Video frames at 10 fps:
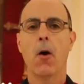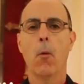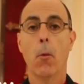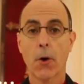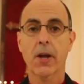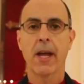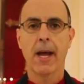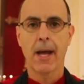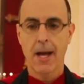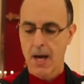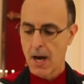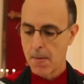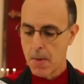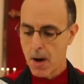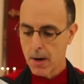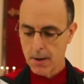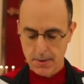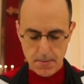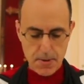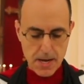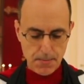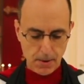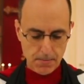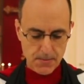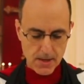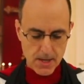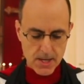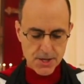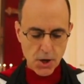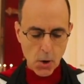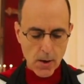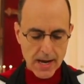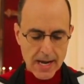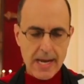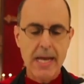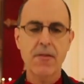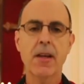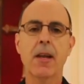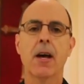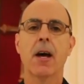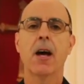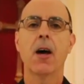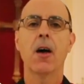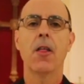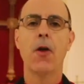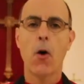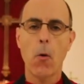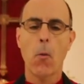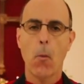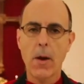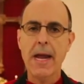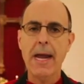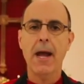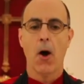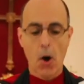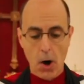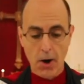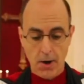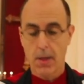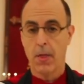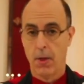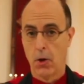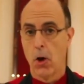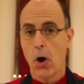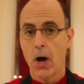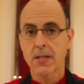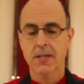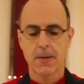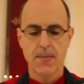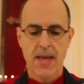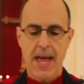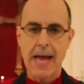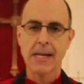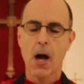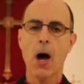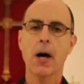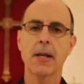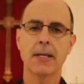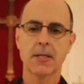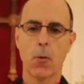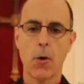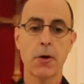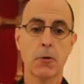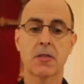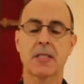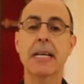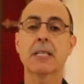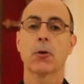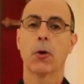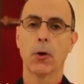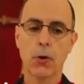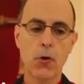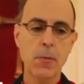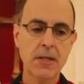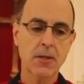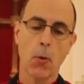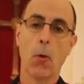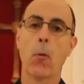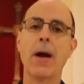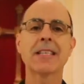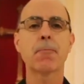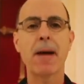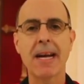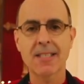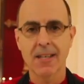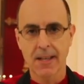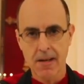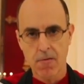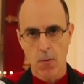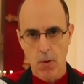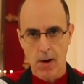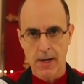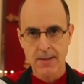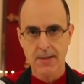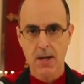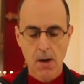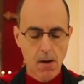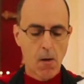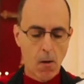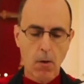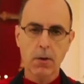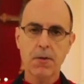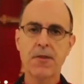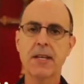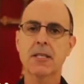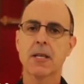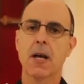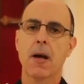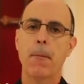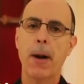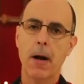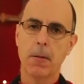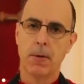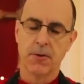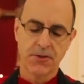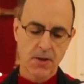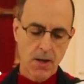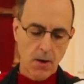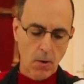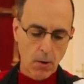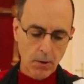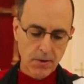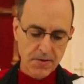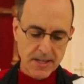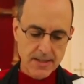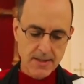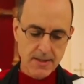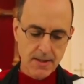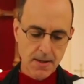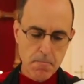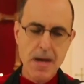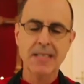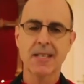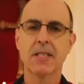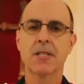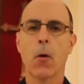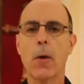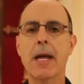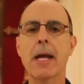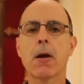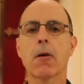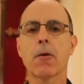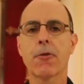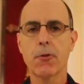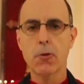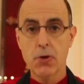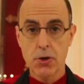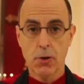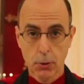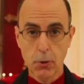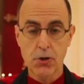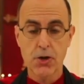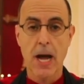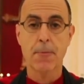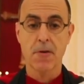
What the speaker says: working among the people. So even though we are the lost and God is the one who seeks or lumens or waits patiently for us, all of these parables, all of these, the message that we hear through Luke chapter